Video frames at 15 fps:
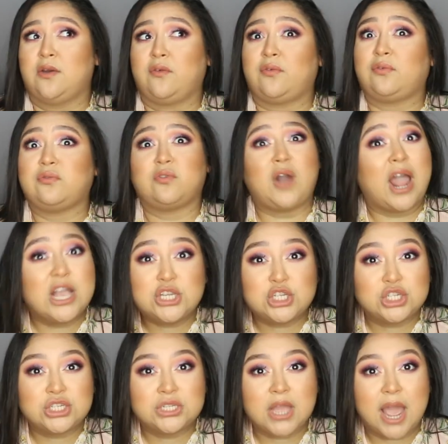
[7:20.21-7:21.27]

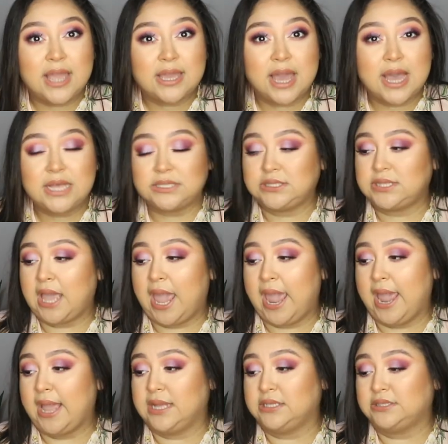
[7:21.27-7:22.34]
fresh, I guess,
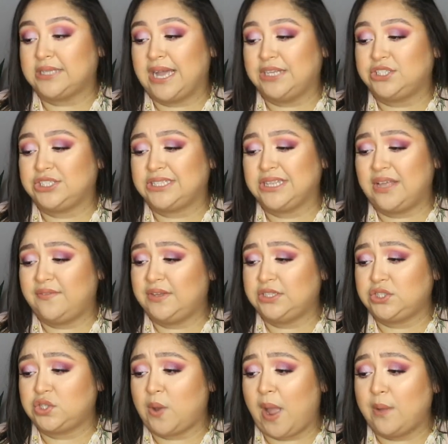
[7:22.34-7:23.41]
and I just love
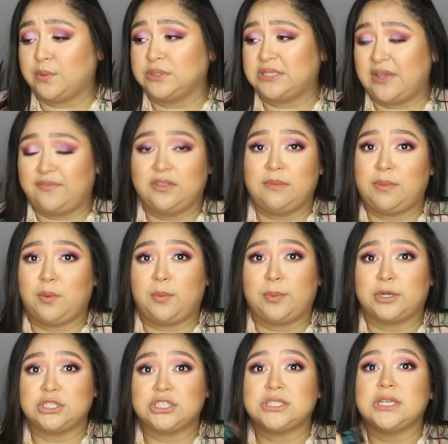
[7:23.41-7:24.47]
it. So I will definitely be
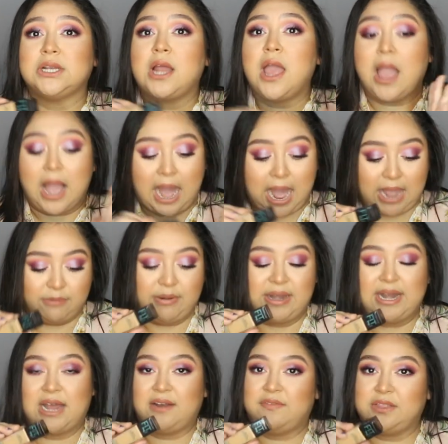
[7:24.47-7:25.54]
repurchasing. I
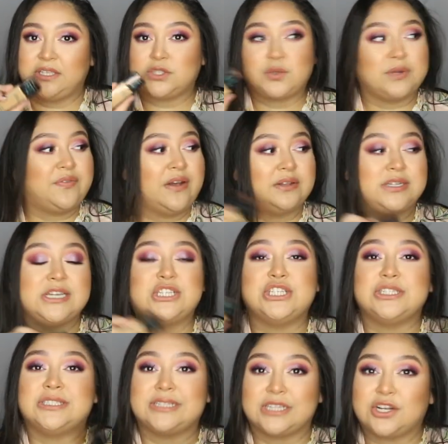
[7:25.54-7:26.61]
ran out of these 3
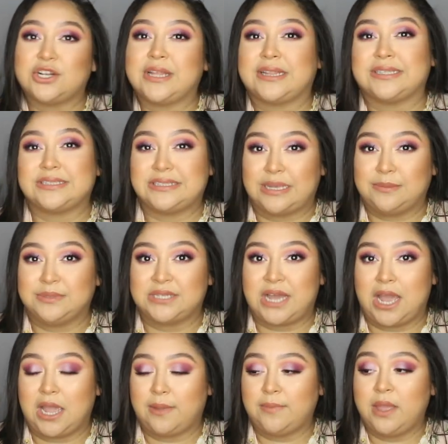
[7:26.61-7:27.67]
foundations literally at the same
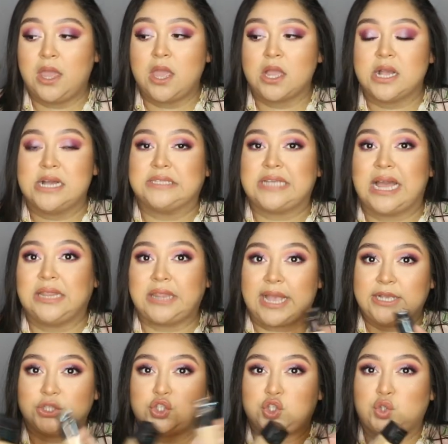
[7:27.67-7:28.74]
time because I
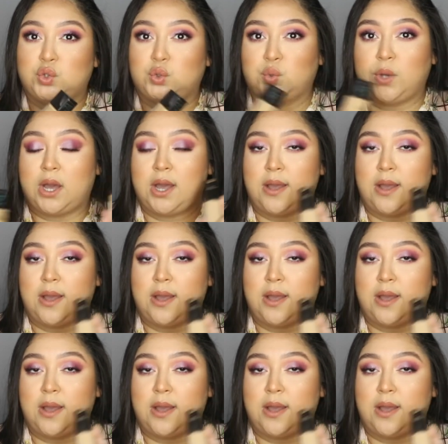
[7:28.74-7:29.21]
like to